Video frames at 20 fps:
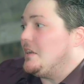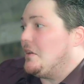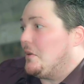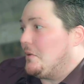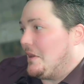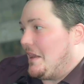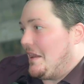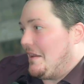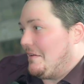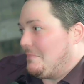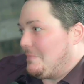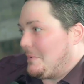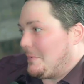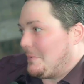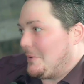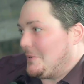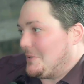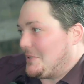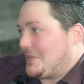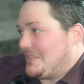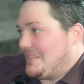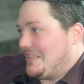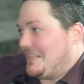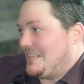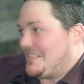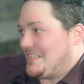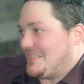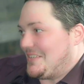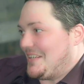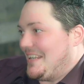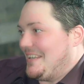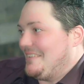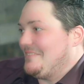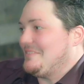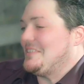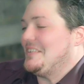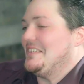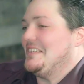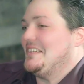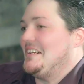don't have propulsionless
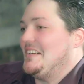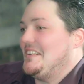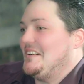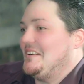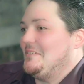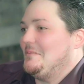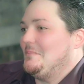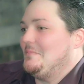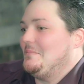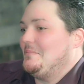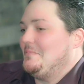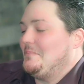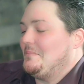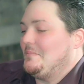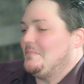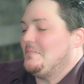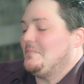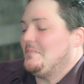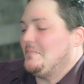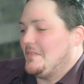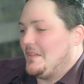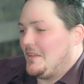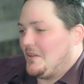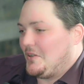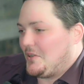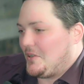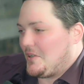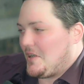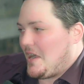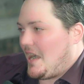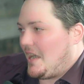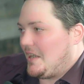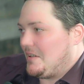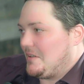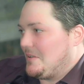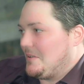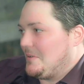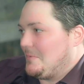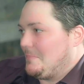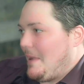drives. There are
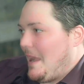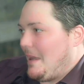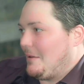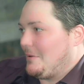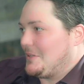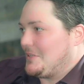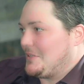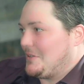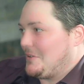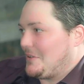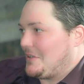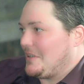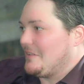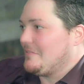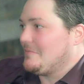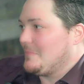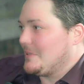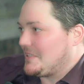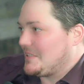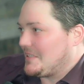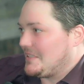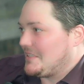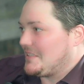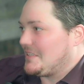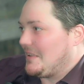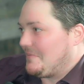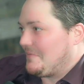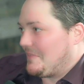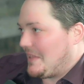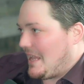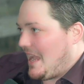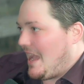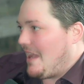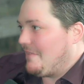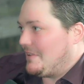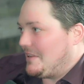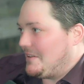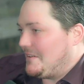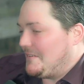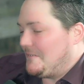higher powers in our governments and stuff that
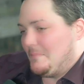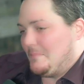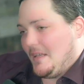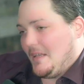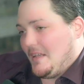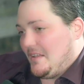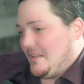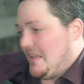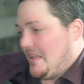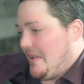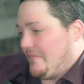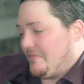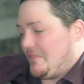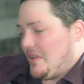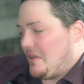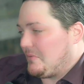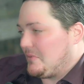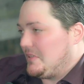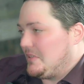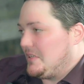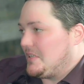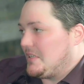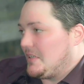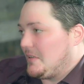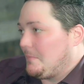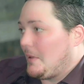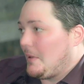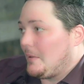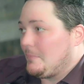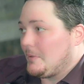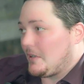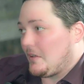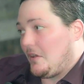have it that have not released to the public,